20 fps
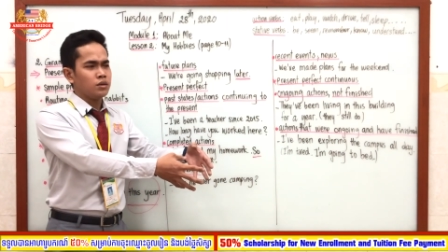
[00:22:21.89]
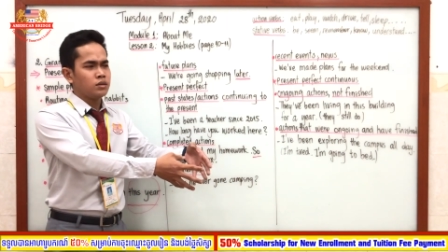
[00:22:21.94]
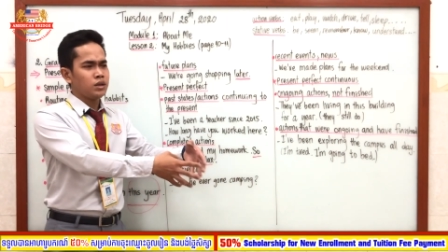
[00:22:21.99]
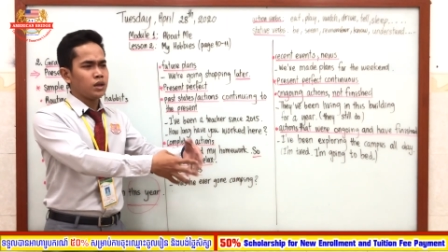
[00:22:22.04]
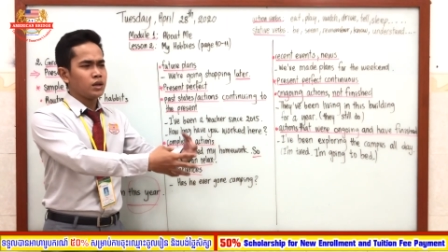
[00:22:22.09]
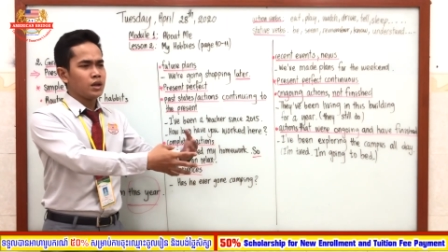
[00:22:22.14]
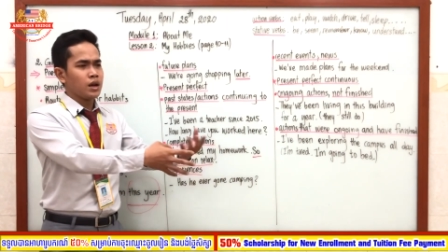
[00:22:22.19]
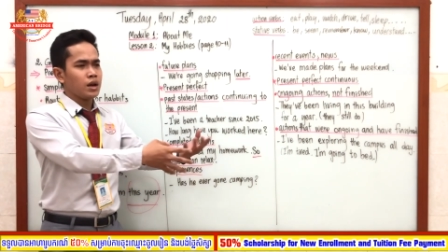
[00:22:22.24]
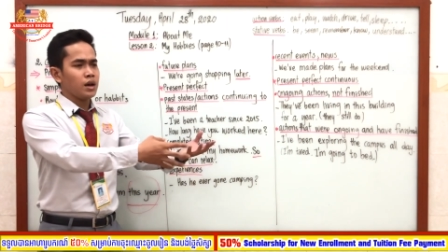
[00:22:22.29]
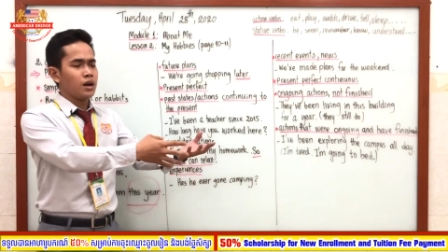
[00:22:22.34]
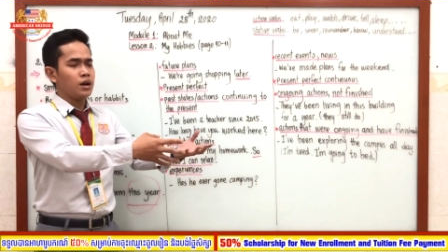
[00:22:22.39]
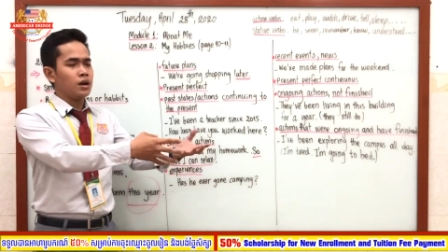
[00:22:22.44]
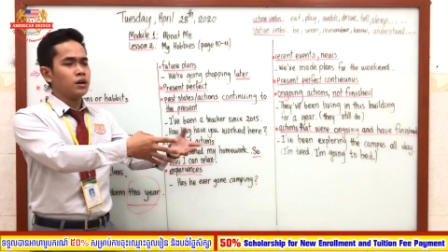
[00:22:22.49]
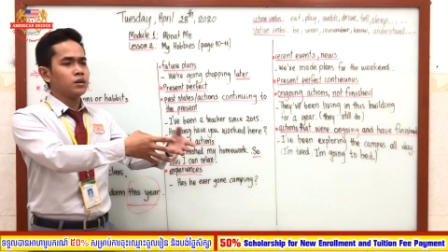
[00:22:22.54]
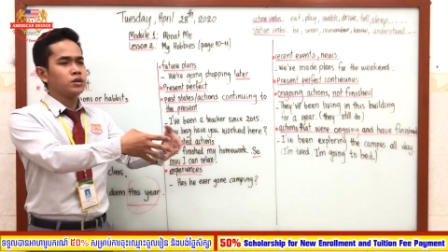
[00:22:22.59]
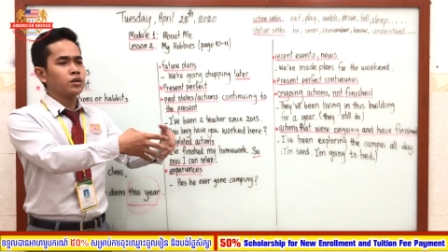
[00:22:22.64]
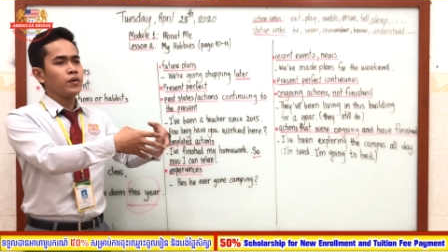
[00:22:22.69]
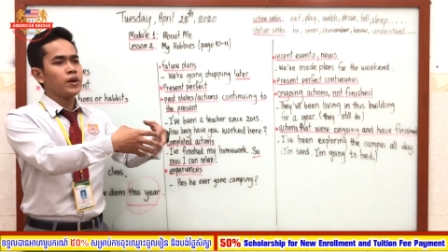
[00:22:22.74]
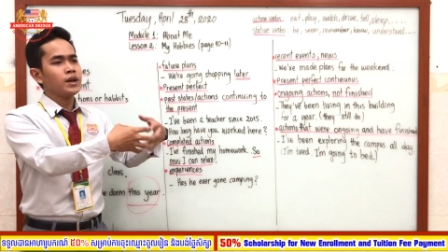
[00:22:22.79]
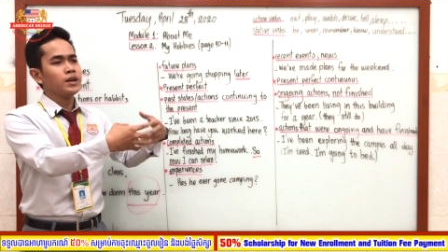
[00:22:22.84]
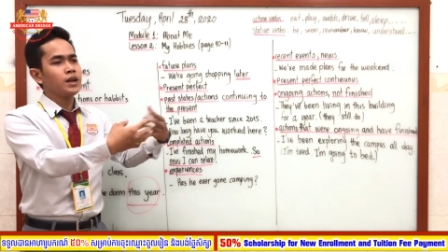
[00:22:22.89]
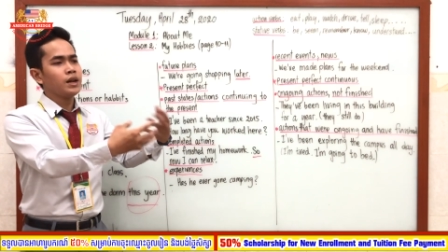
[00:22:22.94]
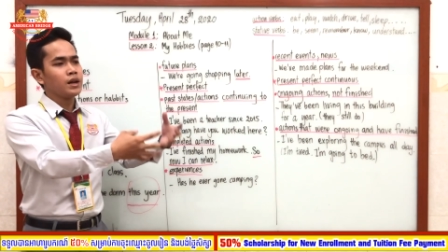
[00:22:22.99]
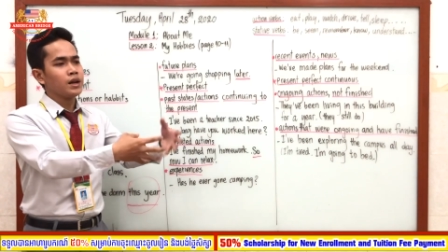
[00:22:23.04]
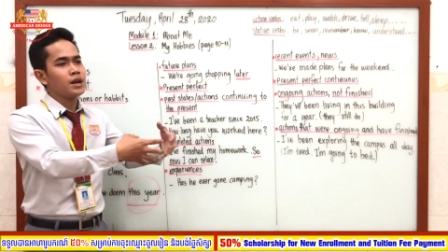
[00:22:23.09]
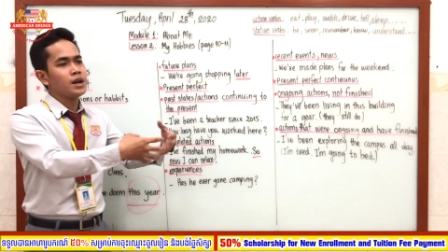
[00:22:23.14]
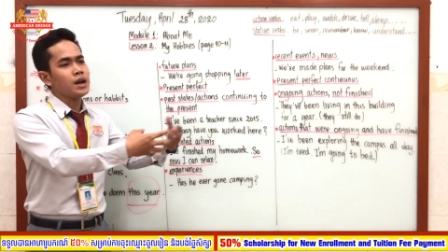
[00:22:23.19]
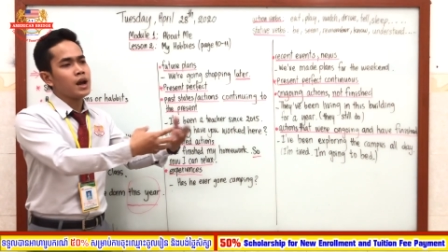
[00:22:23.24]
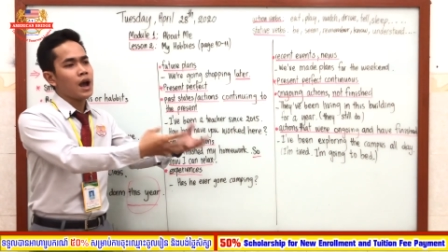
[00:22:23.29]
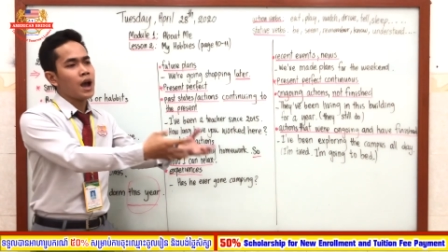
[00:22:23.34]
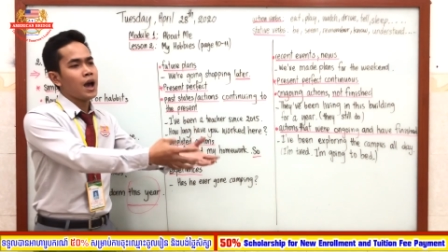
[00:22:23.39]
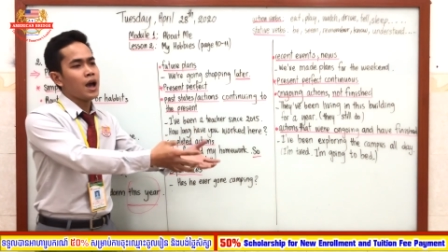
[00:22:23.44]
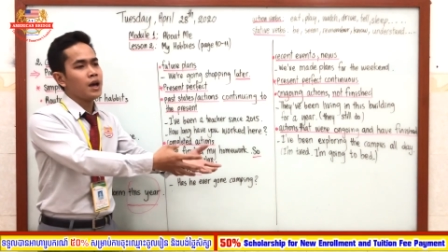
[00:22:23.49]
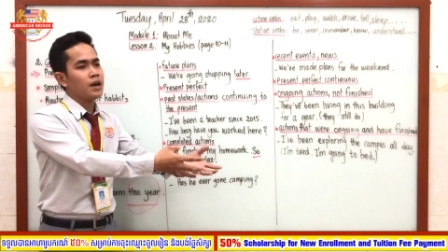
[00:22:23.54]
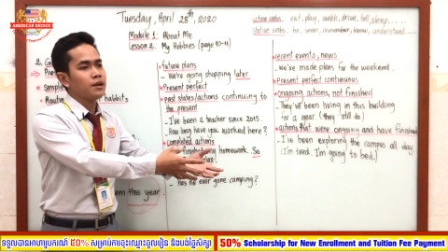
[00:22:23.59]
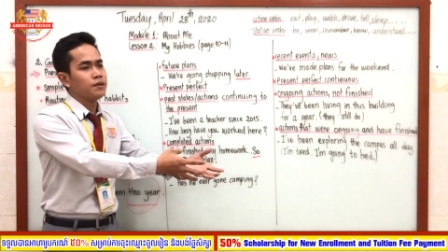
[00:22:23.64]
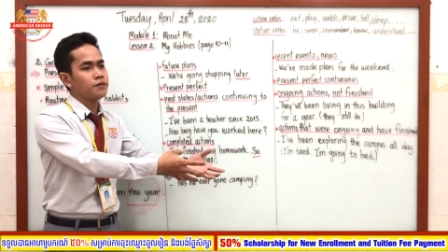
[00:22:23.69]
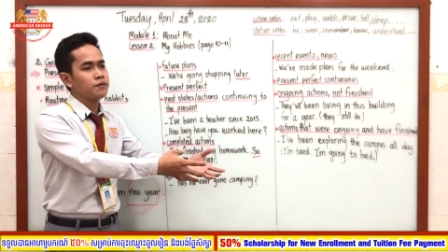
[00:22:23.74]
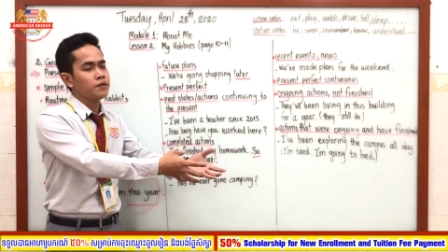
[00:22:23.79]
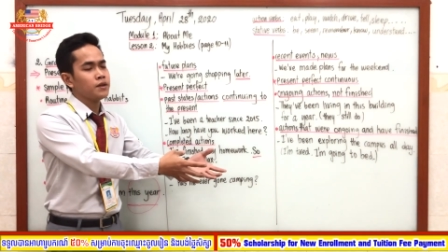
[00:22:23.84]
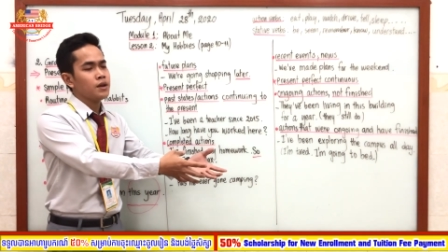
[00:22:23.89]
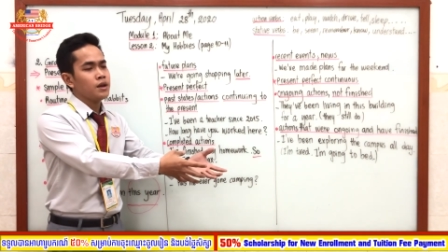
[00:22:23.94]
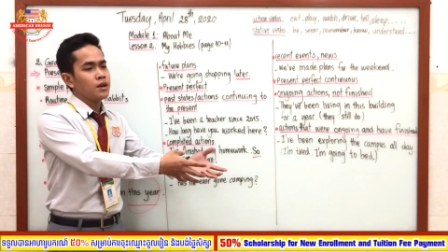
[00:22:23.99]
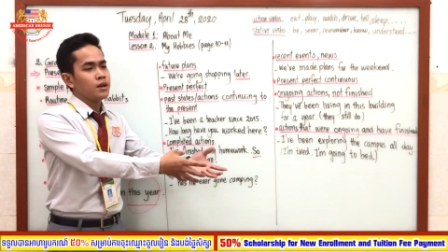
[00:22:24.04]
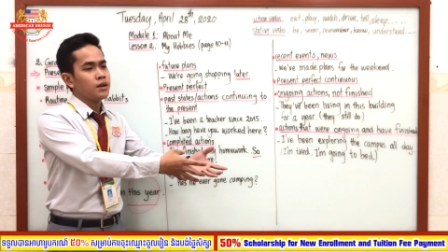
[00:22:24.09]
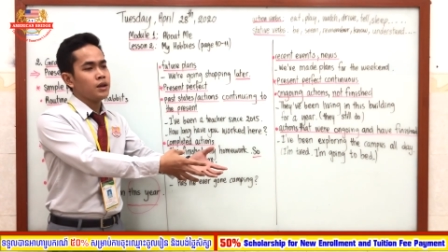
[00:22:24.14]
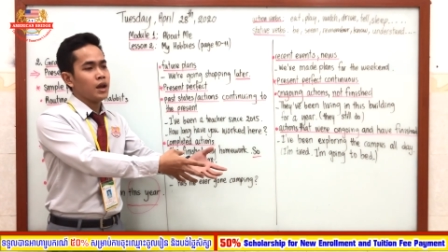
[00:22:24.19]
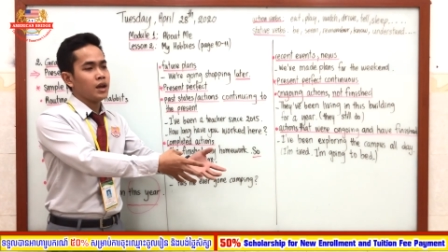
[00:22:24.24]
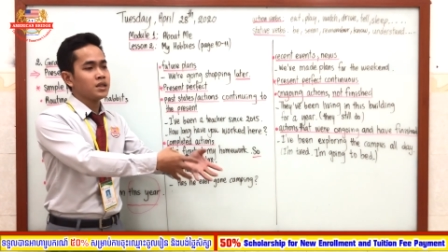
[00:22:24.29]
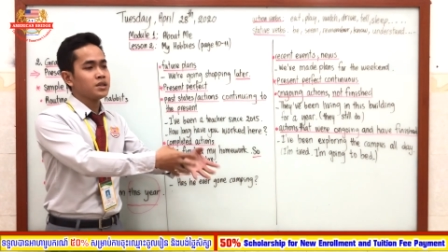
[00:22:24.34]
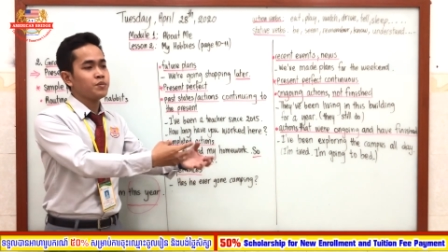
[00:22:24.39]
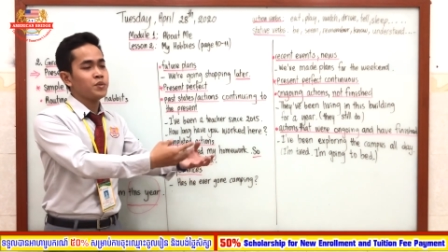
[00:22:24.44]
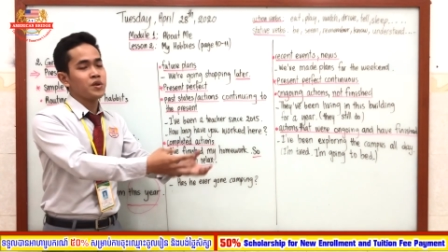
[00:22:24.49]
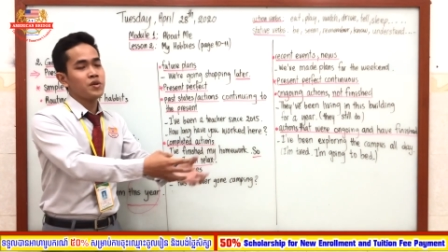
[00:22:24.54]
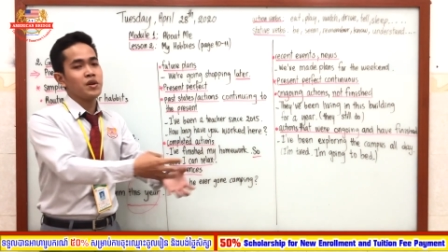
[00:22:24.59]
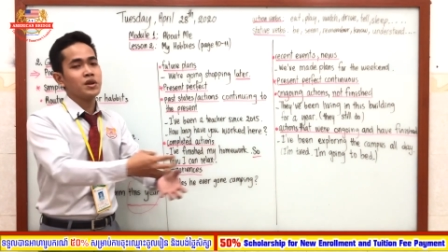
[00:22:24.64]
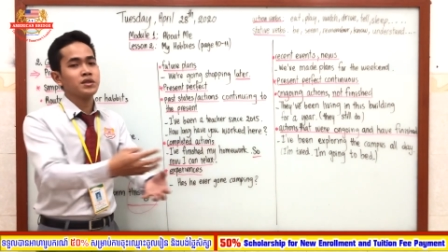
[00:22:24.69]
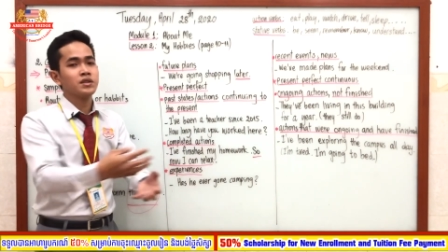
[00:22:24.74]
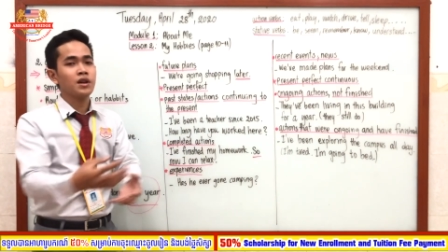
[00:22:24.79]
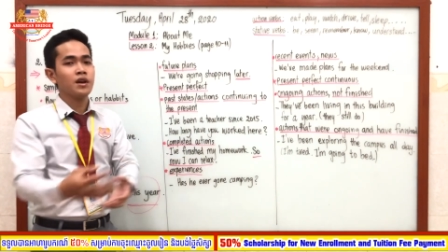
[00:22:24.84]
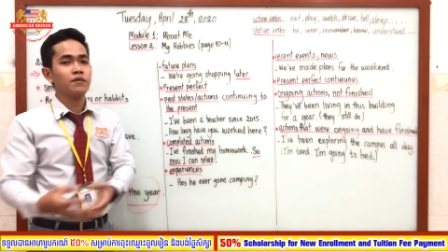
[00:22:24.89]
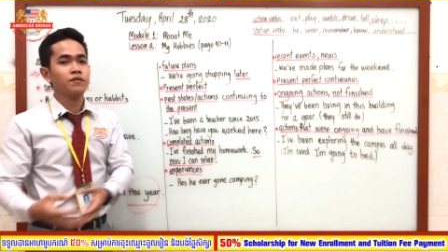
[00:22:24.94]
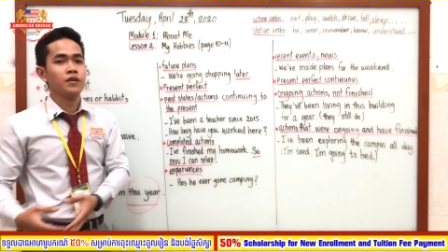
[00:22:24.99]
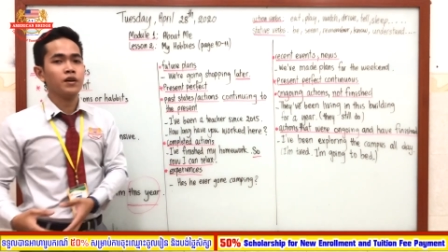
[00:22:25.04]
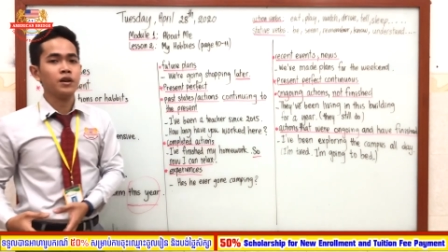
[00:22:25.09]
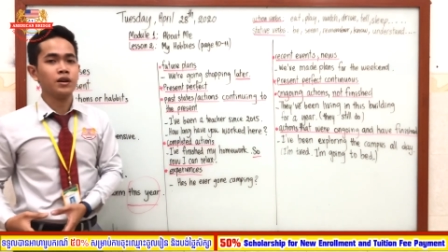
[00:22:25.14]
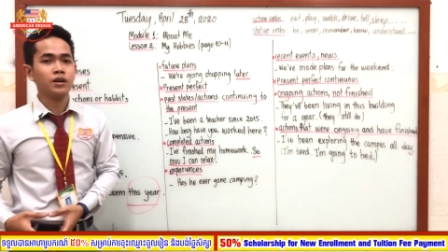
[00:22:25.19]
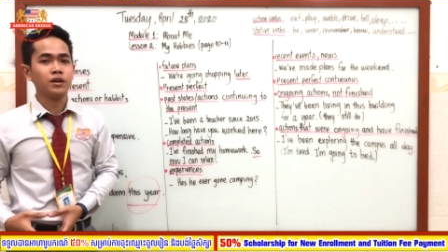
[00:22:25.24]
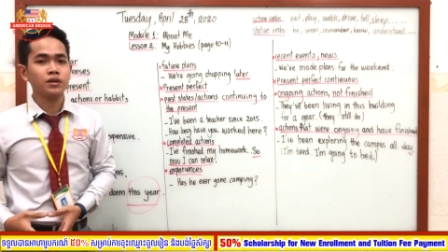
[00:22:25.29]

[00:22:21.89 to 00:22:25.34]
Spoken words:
Did he have the experience of